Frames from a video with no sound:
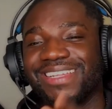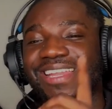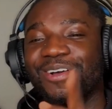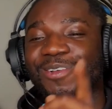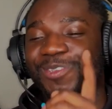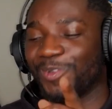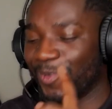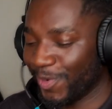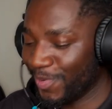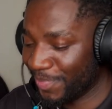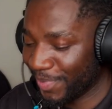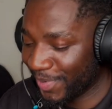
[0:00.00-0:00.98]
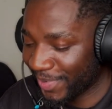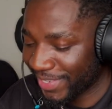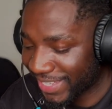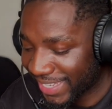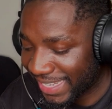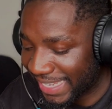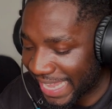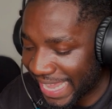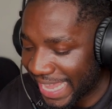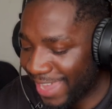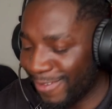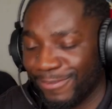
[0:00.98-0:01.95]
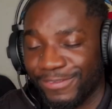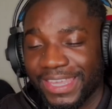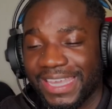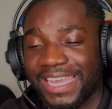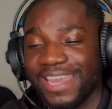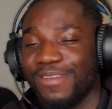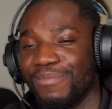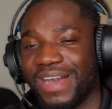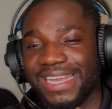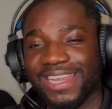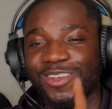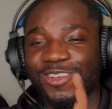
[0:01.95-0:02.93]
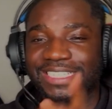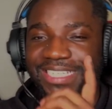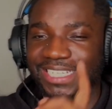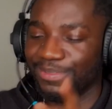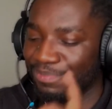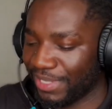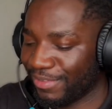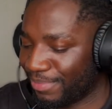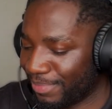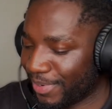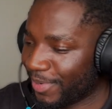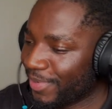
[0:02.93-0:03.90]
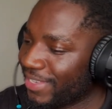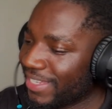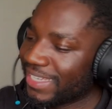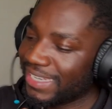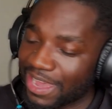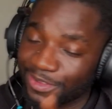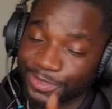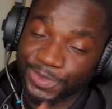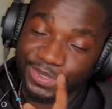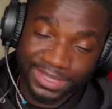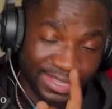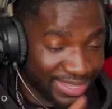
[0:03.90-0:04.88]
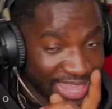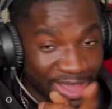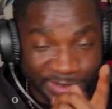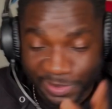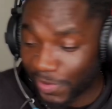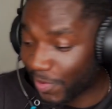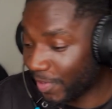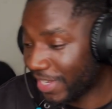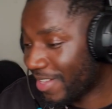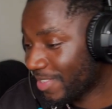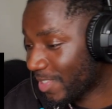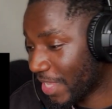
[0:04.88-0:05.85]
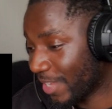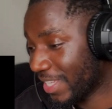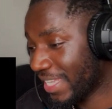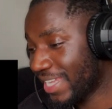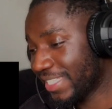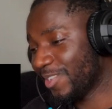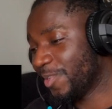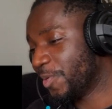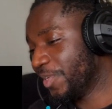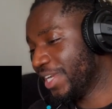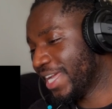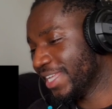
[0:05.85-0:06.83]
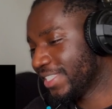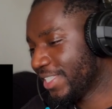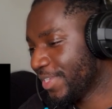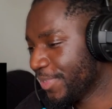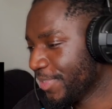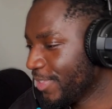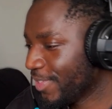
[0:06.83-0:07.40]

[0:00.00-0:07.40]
That was cold, bro. They ain't vegan, but they lost this beef, bro. That's a cold line still.